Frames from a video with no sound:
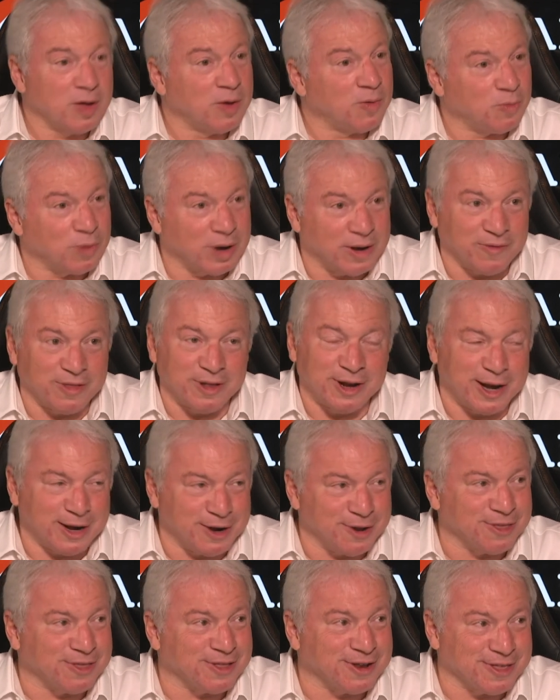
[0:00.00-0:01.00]
Whatever the
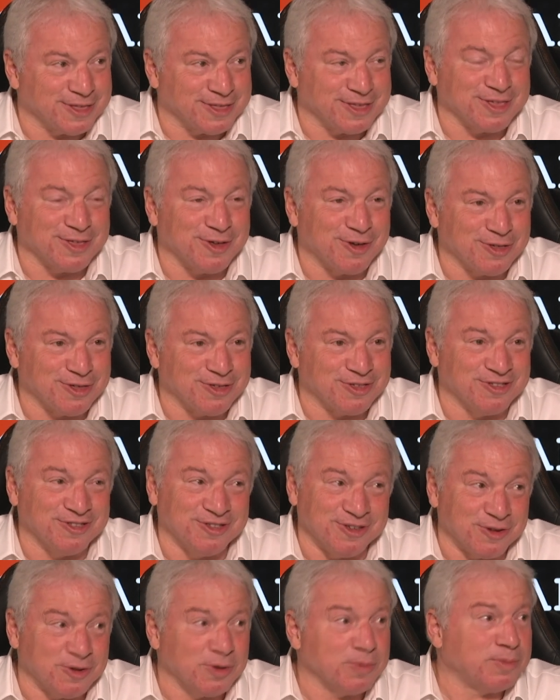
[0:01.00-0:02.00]
lender's solicitors ask you to
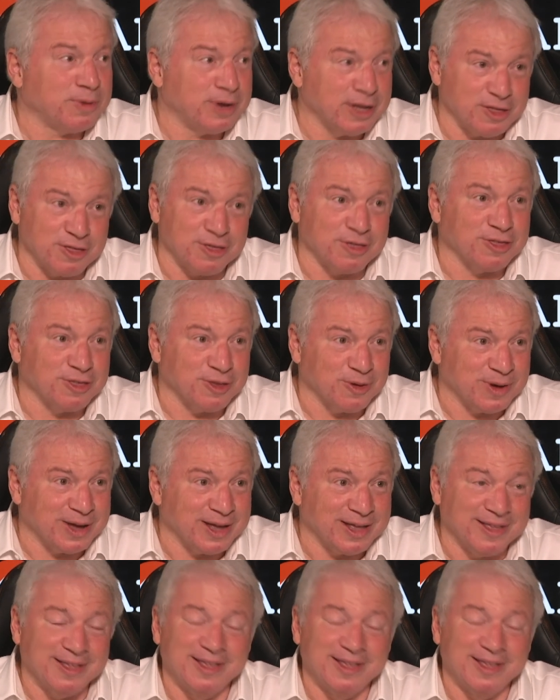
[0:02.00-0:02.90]
do, please just do it.